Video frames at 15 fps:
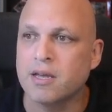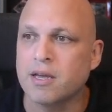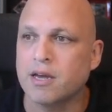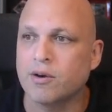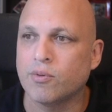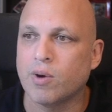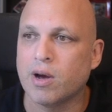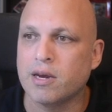
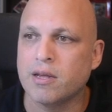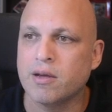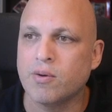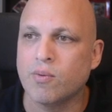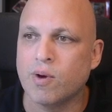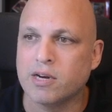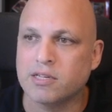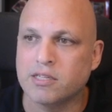And
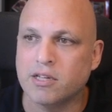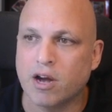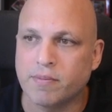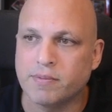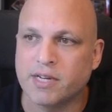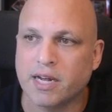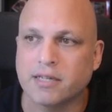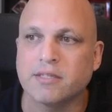what is the
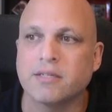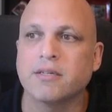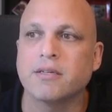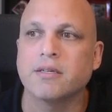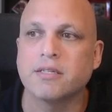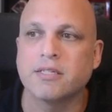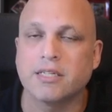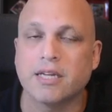object?
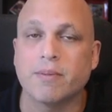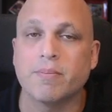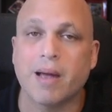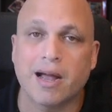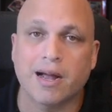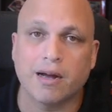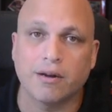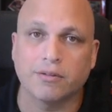Some
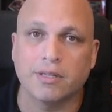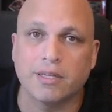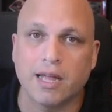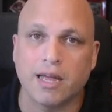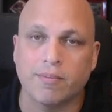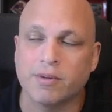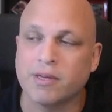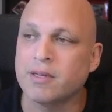account
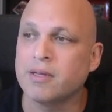name.